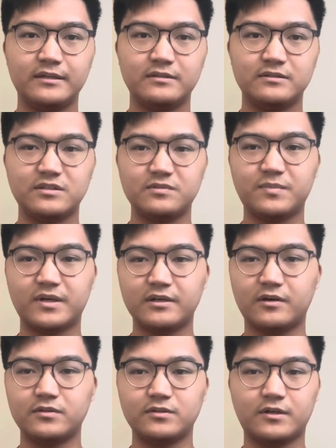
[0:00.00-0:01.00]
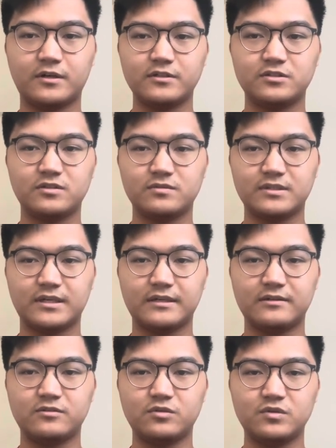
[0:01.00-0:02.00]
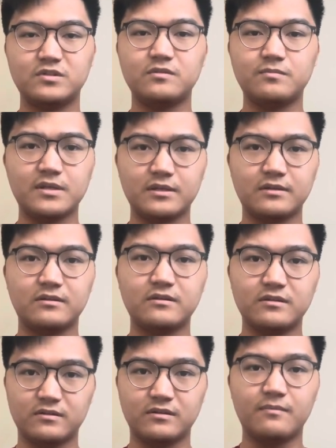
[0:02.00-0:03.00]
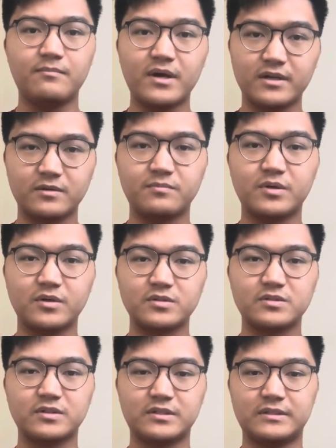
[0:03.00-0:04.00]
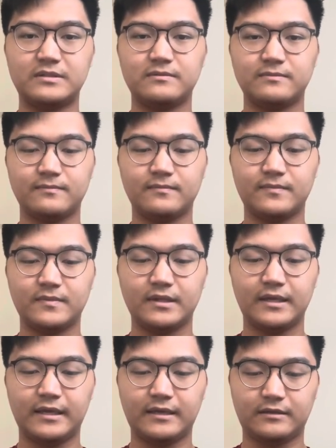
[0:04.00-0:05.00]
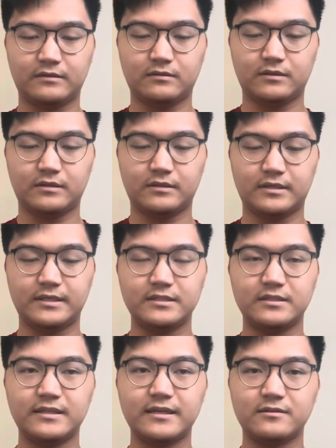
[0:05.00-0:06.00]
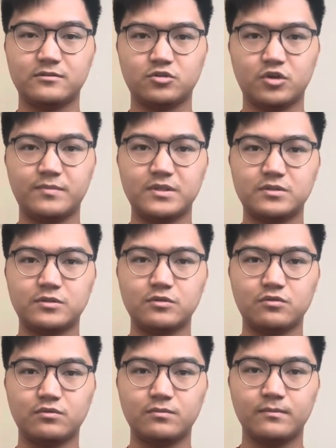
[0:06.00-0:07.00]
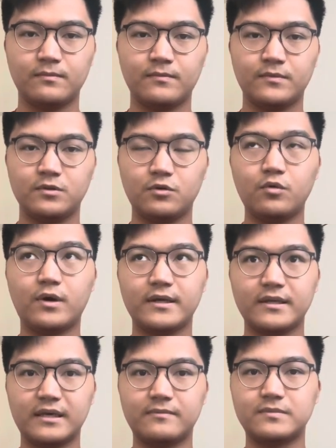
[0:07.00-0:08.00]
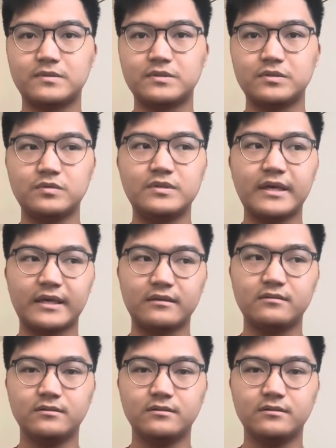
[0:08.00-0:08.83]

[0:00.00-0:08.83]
Despite all the hardships, I grew to be the better person, and I think that contributes to who I am today.